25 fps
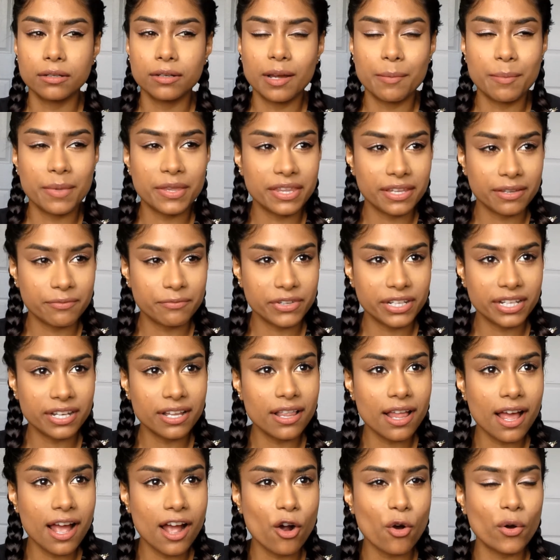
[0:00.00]

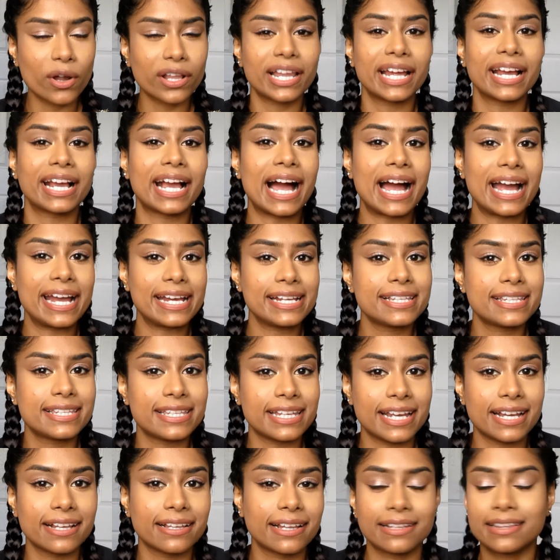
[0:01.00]
Vanilla or like
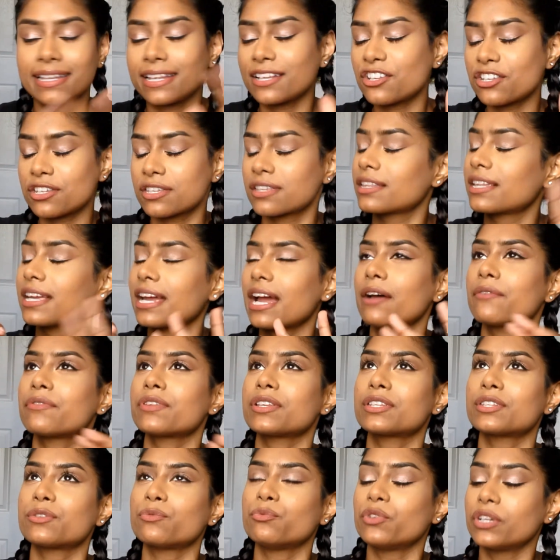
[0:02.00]
icing. Like they have
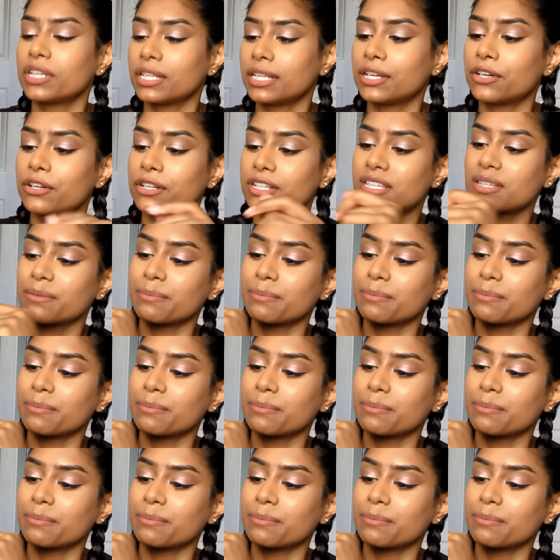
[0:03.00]
this really good